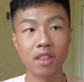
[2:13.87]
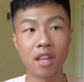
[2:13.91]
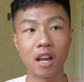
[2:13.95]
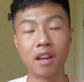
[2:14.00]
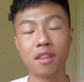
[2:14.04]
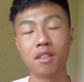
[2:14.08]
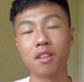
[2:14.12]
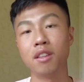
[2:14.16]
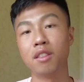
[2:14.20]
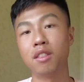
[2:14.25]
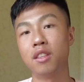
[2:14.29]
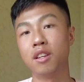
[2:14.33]
I
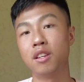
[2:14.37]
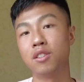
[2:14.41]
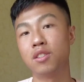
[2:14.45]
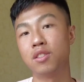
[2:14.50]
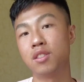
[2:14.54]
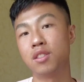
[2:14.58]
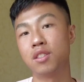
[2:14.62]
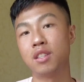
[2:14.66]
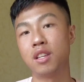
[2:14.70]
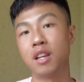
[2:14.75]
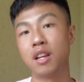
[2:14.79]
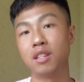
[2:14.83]
think they're
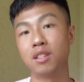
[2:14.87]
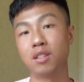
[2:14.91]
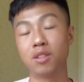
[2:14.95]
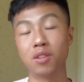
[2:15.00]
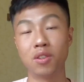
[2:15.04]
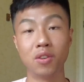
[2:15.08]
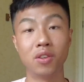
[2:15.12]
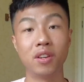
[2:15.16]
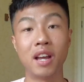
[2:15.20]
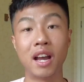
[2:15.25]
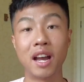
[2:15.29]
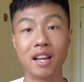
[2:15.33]
just as
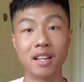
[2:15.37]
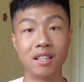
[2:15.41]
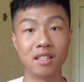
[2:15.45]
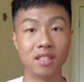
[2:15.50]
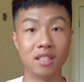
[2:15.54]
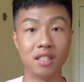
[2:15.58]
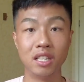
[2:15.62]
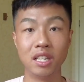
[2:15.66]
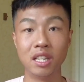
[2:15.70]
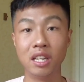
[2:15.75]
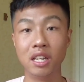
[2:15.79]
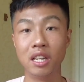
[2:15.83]
good as
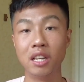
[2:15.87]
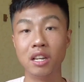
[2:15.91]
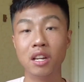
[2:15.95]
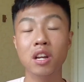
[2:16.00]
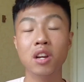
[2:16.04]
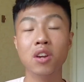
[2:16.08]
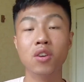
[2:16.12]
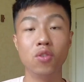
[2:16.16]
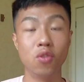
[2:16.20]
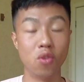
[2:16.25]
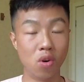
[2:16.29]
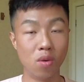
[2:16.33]
the
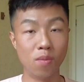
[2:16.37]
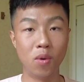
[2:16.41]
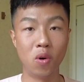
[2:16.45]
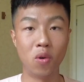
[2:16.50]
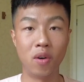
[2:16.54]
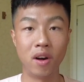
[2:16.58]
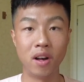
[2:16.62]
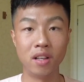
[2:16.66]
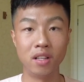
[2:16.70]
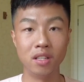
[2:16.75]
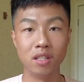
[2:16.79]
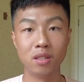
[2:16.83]
normal
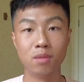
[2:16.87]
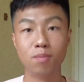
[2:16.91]
ones.